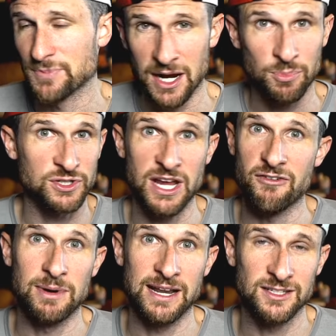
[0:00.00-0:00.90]
appreciate
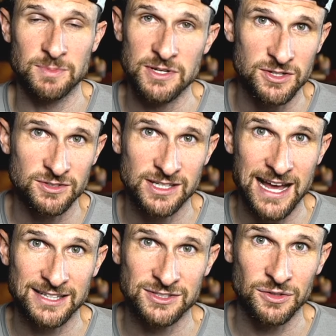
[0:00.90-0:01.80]
everybody that's been using
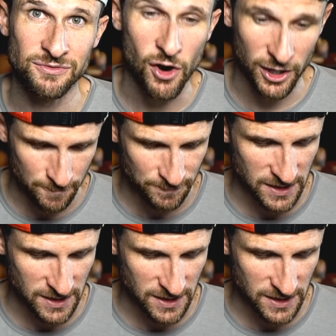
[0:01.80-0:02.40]
that so far.